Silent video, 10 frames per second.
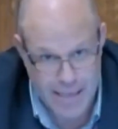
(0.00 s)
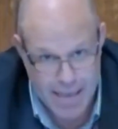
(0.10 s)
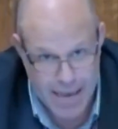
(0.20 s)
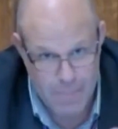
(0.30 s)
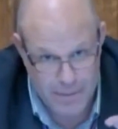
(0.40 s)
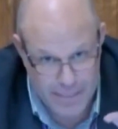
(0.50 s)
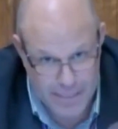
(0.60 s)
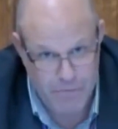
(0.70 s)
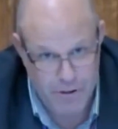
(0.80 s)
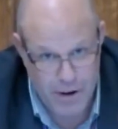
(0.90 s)
the
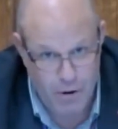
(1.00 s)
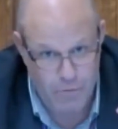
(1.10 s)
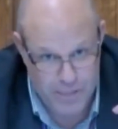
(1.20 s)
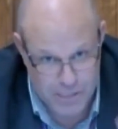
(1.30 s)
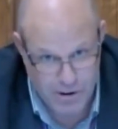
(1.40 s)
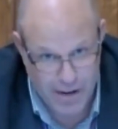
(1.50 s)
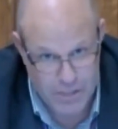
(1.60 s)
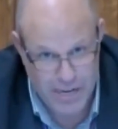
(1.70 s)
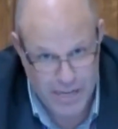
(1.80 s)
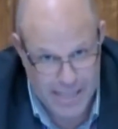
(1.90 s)
delivery of the
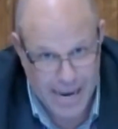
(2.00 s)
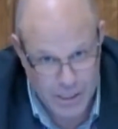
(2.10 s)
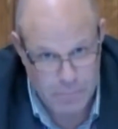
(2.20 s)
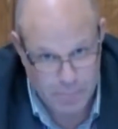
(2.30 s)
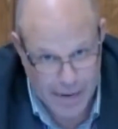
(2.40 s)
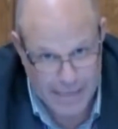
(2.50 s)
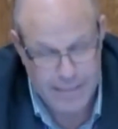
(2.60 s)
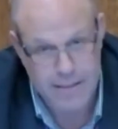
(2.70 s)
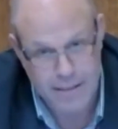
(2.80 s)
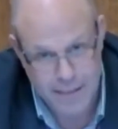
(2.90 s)
strategy and the action plan
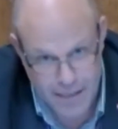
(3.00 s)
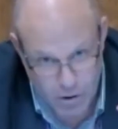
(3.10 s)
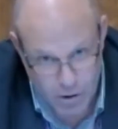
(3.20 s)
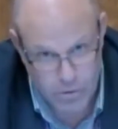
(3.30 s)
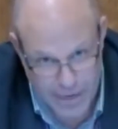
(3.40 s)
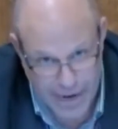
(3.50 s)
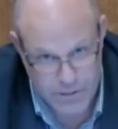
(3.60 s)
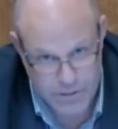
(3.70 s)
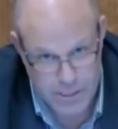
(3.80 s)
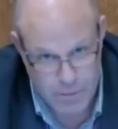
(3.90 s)
on next
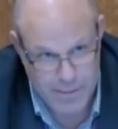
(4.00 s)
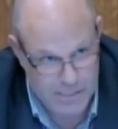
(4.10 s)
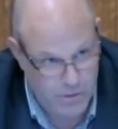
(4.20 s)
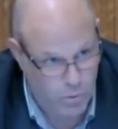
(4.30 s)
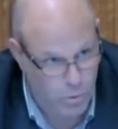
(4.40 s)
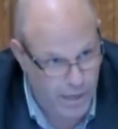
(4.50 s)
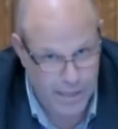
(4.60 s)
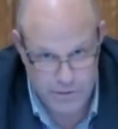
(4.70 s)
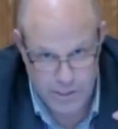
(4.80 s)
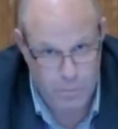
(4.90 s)
year's committee
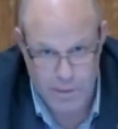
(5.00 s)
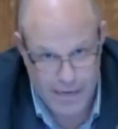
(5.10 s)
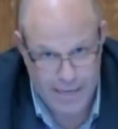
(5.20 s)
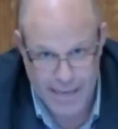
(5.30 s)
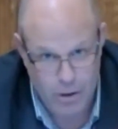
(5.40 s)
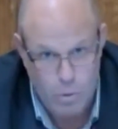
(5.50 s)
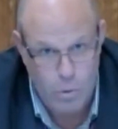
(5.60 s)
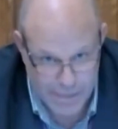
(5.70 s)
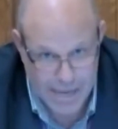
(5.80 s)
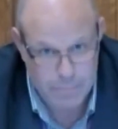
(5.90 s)
scorecard, so you will then get a
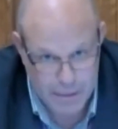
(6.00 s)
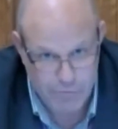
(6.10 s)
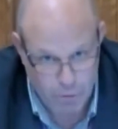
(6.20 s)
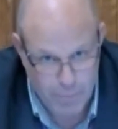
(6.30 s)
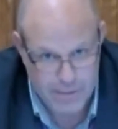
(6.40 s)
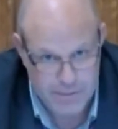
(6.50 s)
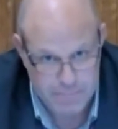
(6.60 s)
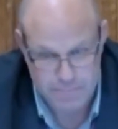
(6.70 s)
quarterly update from us.